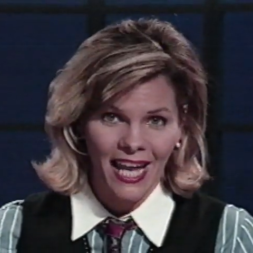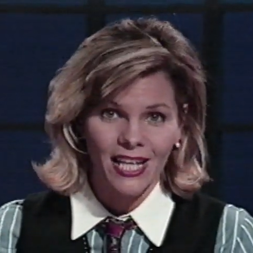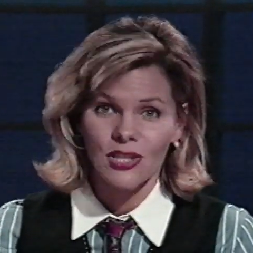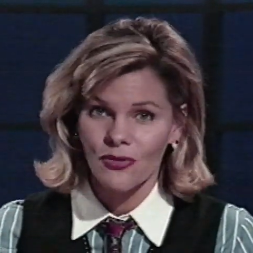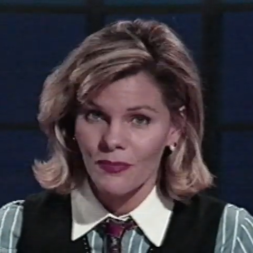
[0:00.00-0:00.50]

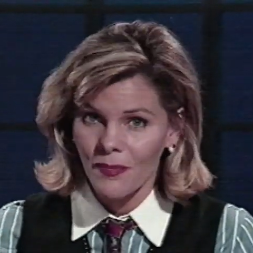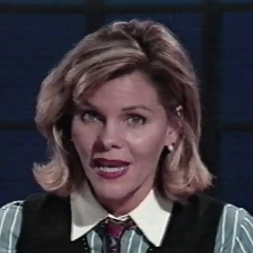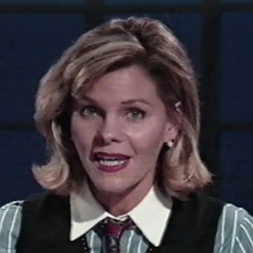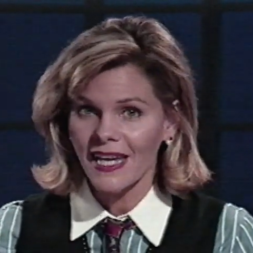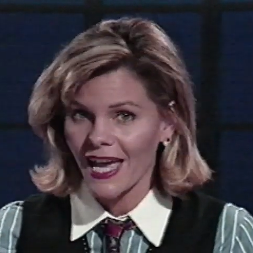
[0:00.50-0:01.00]
you
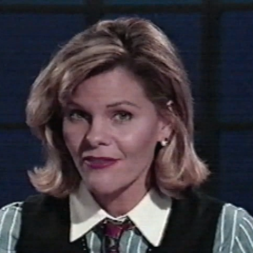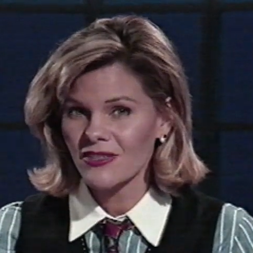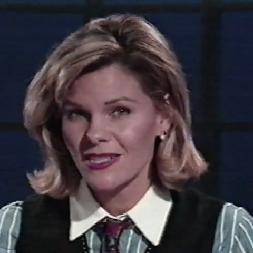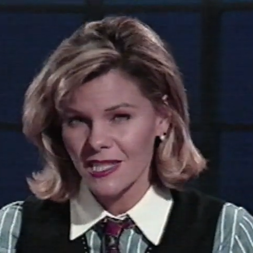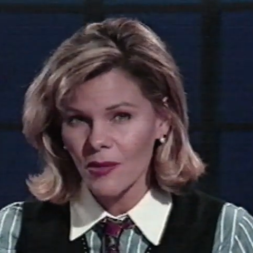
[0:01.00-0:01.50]
may have
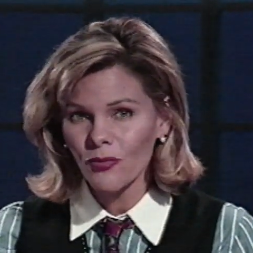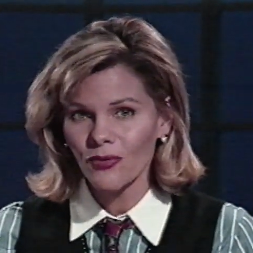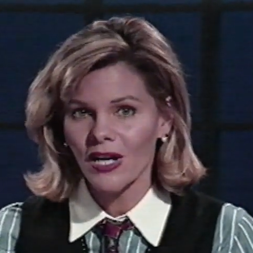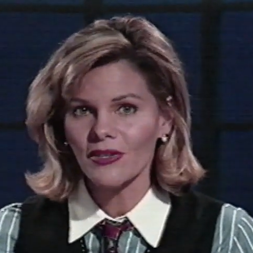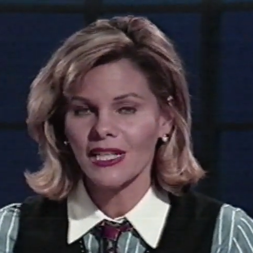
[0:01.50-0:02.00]
to
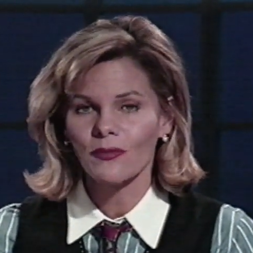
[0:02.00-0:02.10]
temporarily